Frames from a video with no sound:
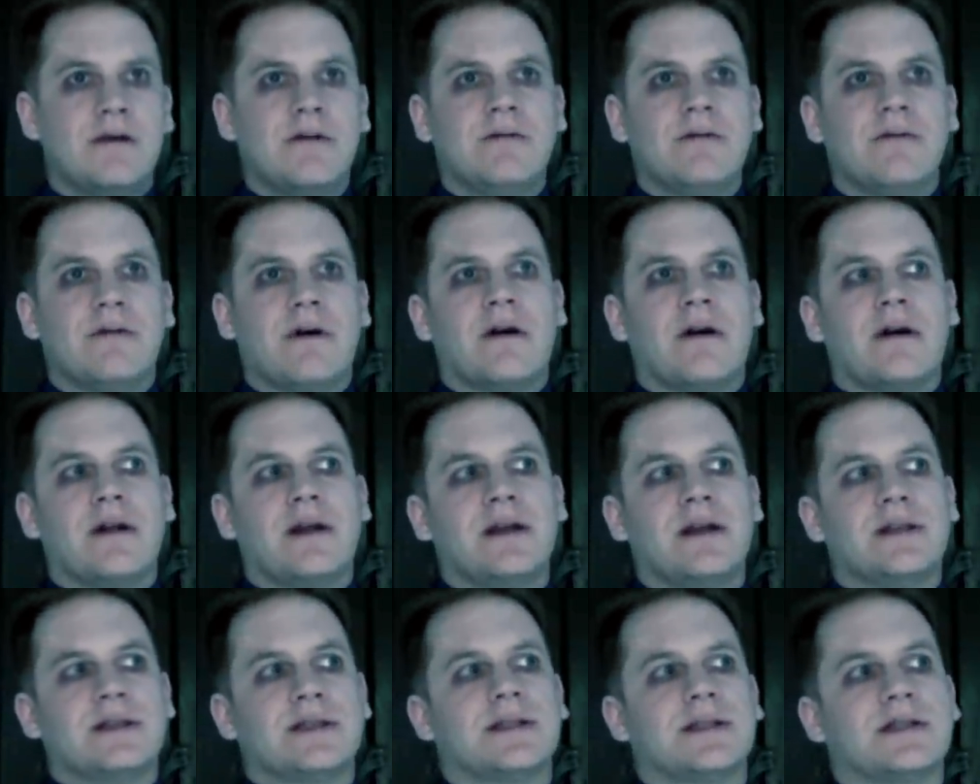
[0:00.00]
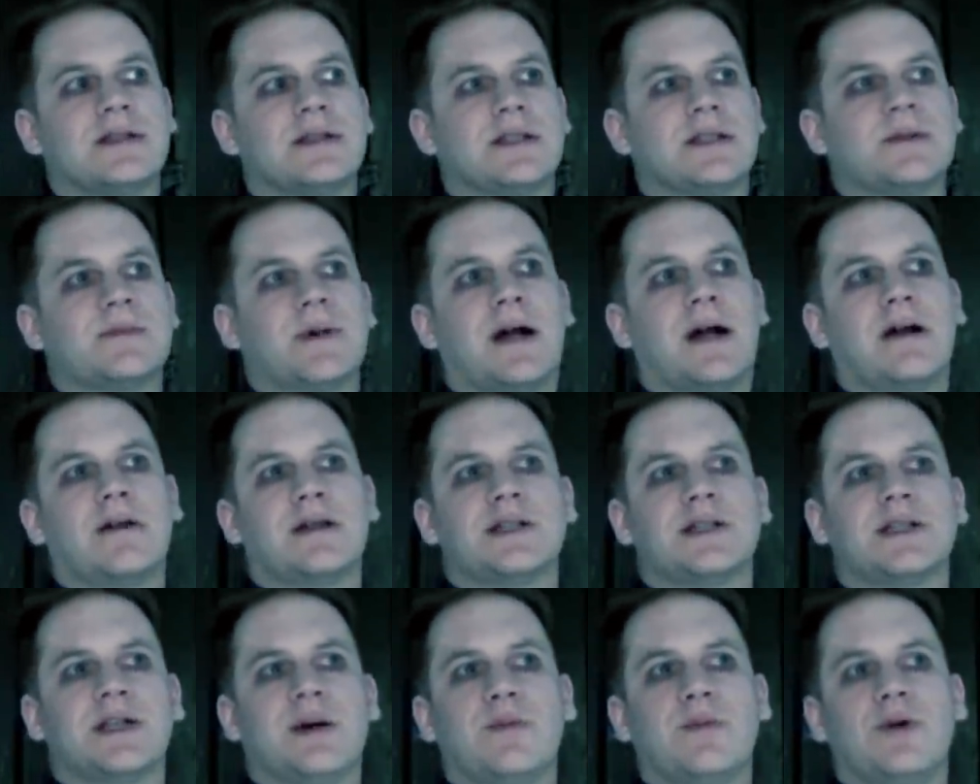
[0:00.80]
Very easy to disparage
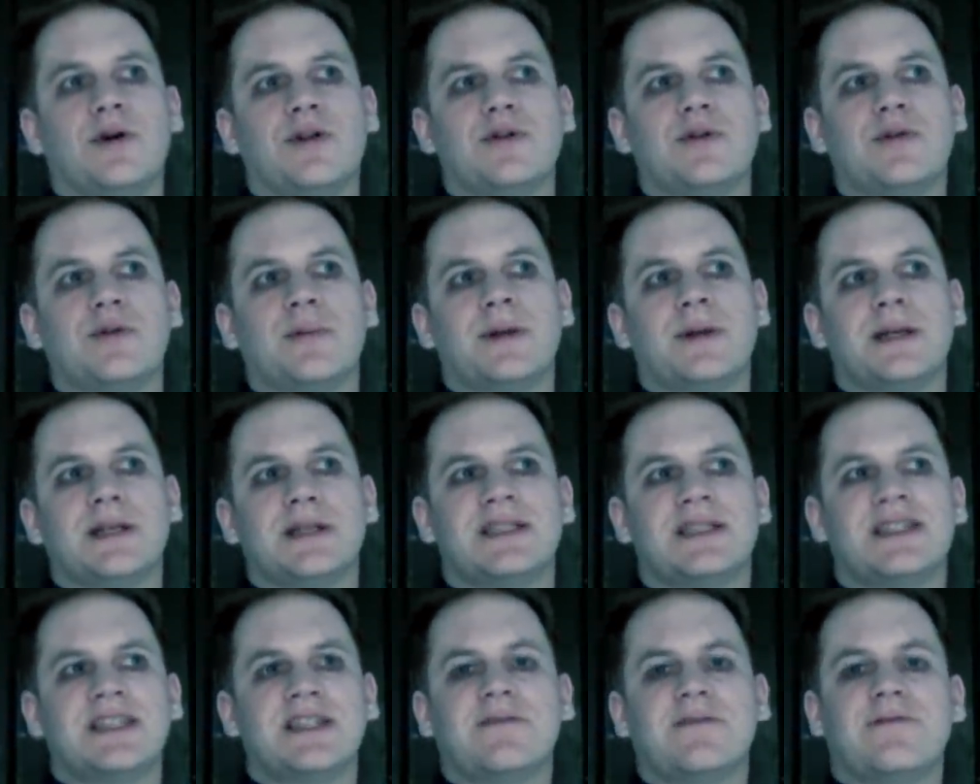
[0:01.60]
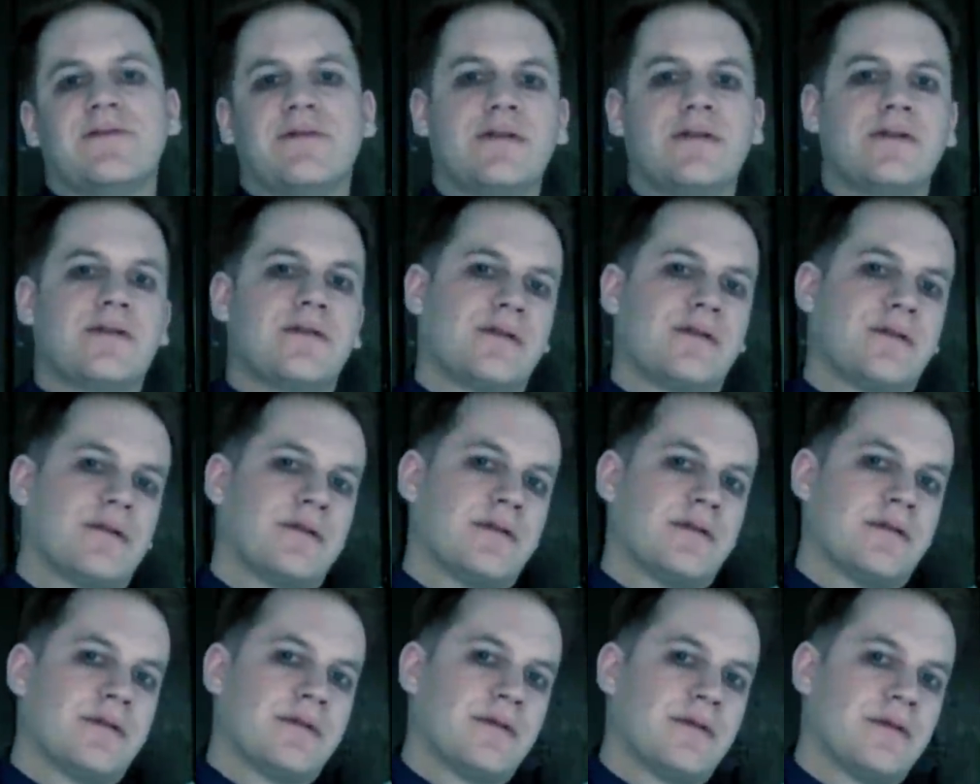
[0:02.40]
someone who appears different
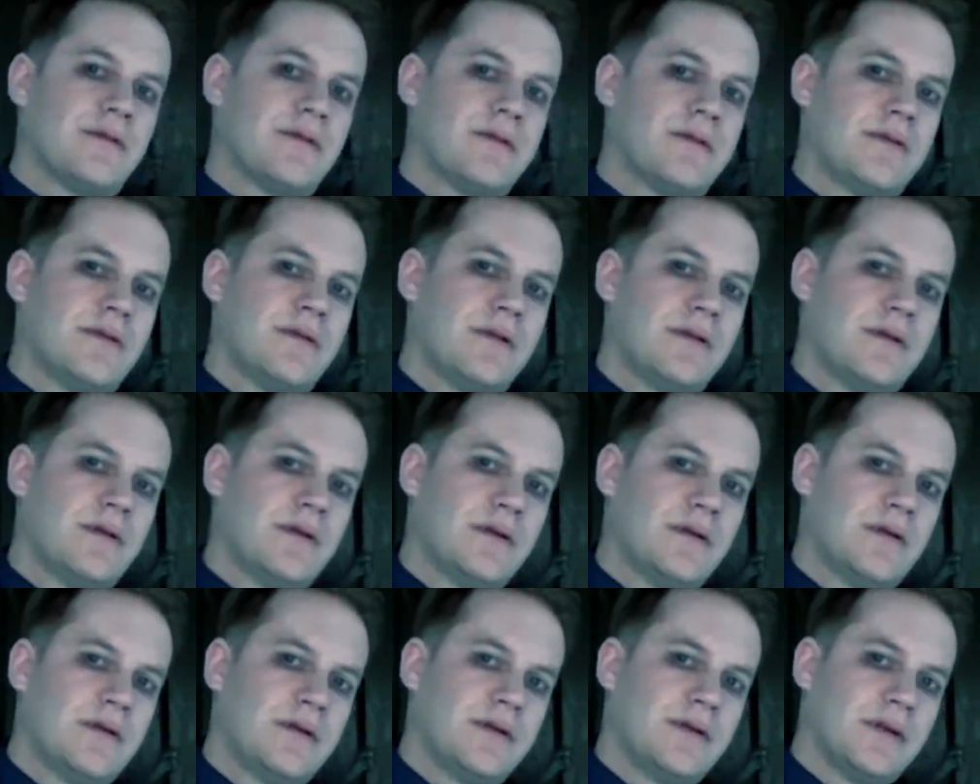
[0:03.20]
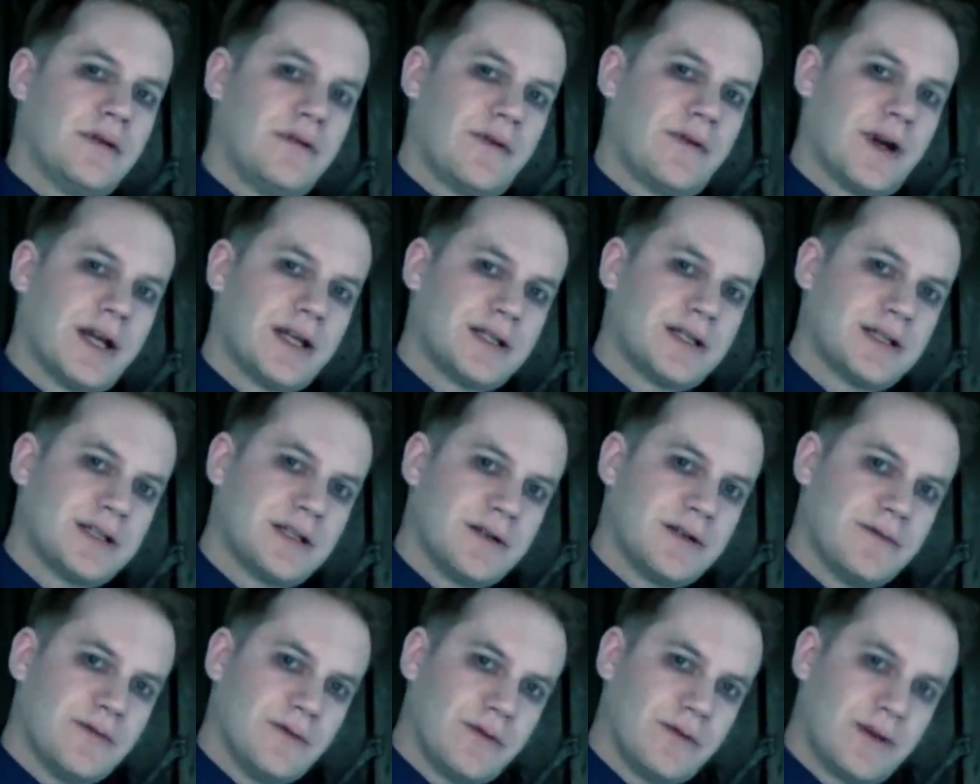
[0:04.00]
to the rest
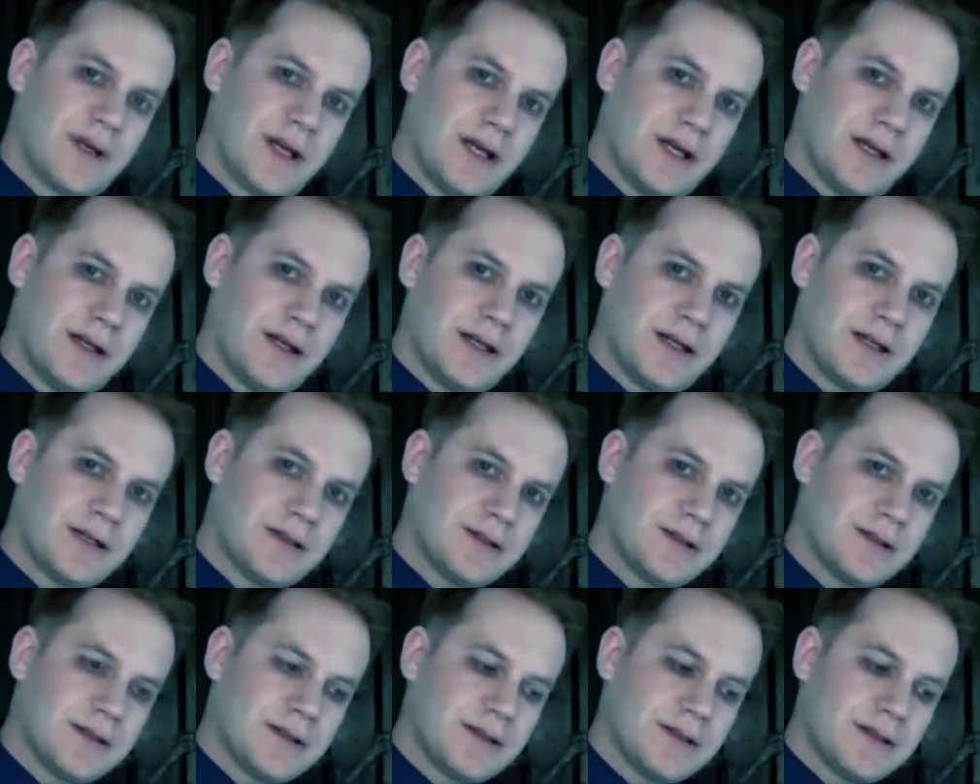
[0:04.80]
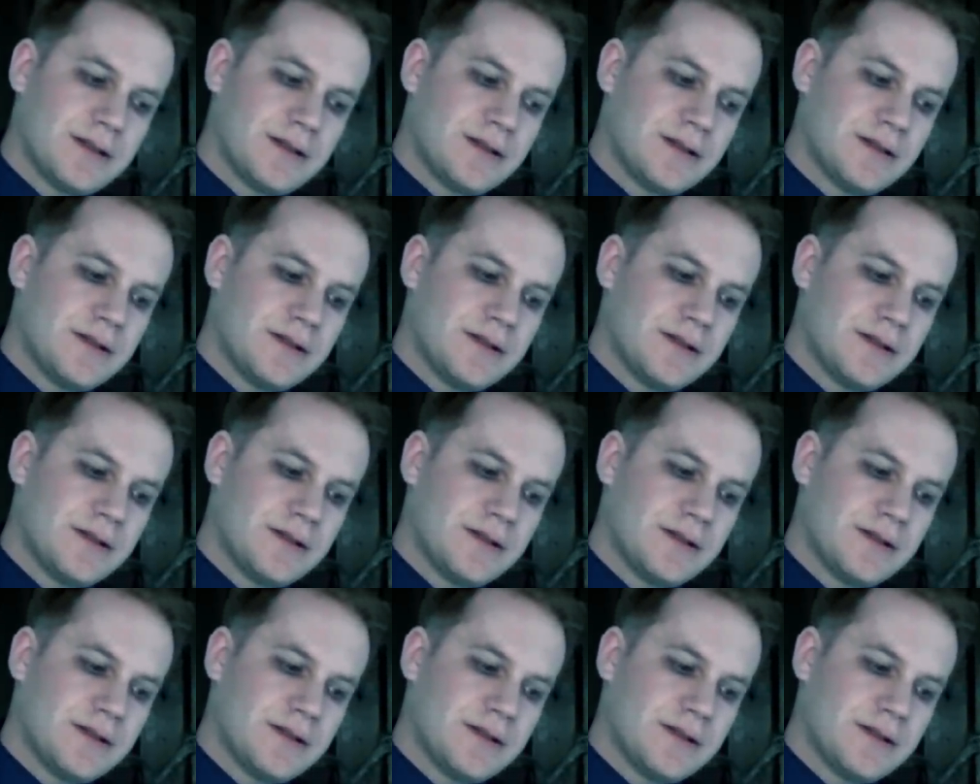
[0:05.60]
of all Canaanites.